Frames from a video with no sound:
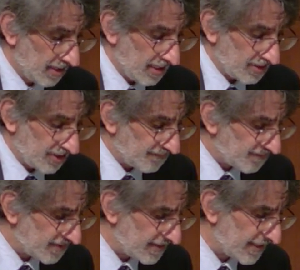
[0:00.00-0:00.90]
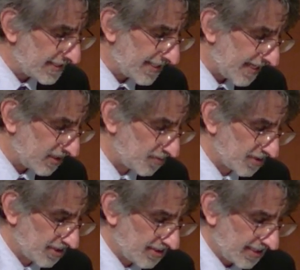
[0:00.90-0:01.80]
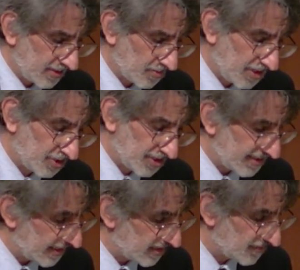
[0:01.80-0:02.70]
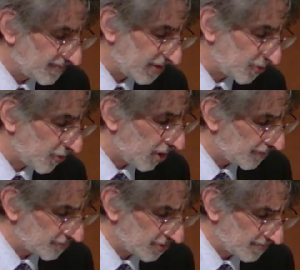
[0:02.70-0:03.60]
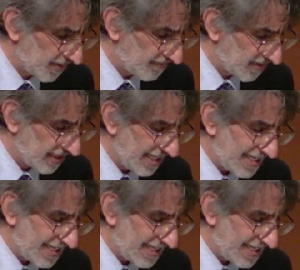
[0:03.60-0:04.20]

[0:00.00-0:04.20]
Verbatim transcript: Jefferson's attachment to the Declaration, his sense of special authorship of it,